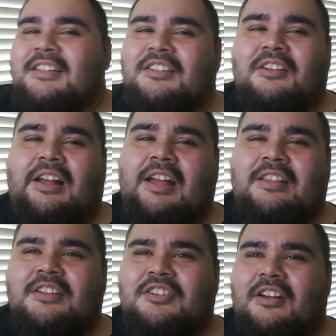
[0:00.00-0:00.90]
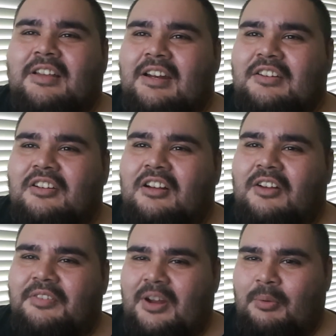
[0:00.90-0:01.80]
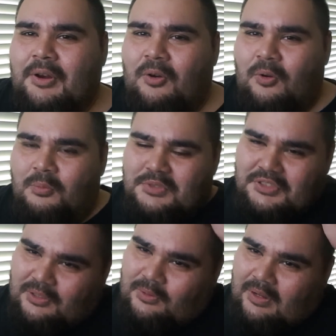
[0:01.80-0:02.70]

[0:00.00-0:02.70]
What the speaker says: So I got in the truck, and I took off, and I went home. So